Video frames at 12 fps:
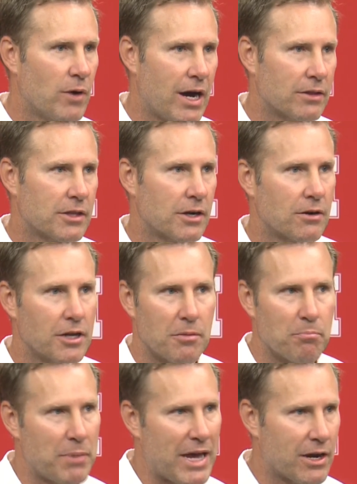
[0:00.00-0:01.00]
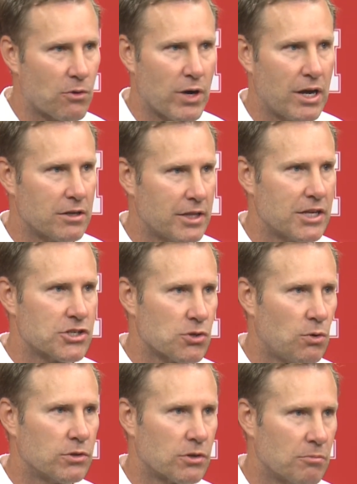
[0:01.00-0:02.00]
go out there and bang around on that
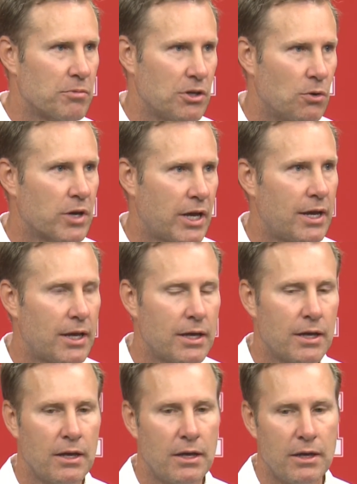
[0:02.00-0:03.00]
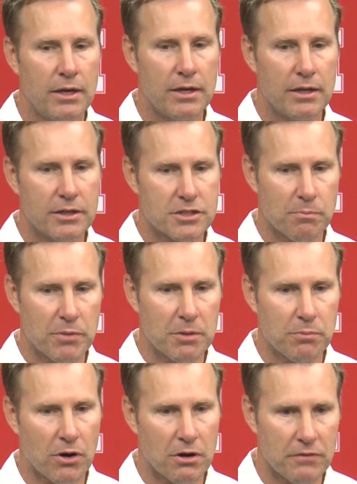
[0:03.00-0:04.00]
shoulder and be okay. It's a
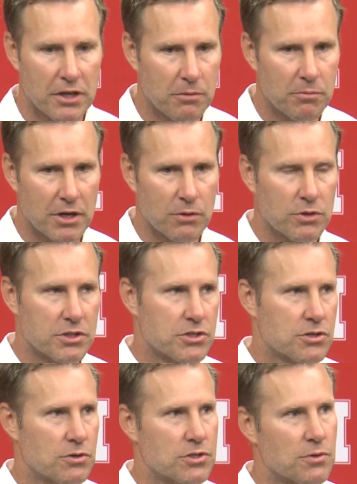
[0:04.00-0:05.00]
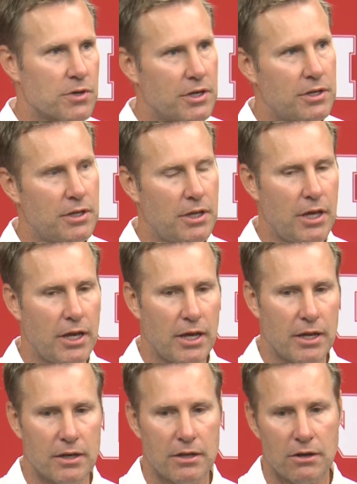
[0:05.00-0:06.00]
big part of anybody with a surgery.
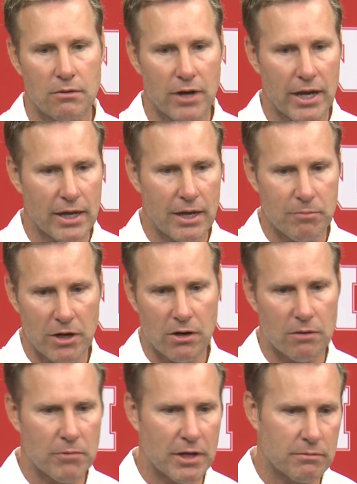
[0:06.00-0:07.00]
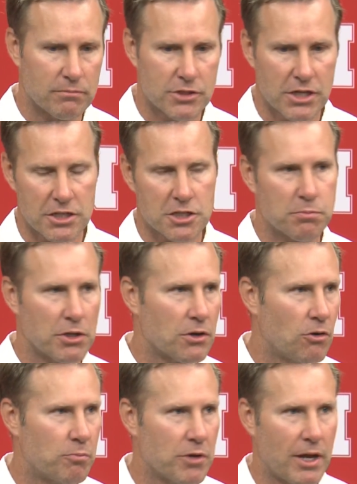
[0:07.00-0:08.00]
And, you know, when I got my chest
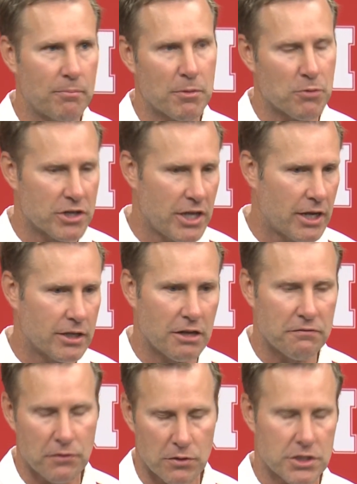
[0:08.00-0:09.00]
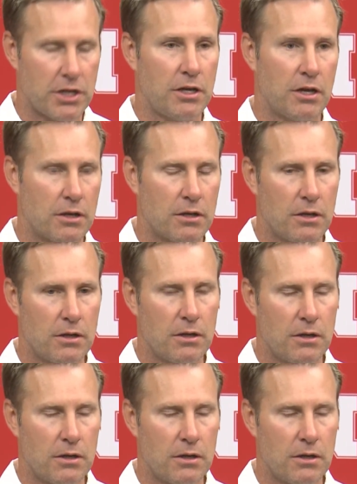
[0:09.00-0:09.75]
split open, I remember taking that first hit,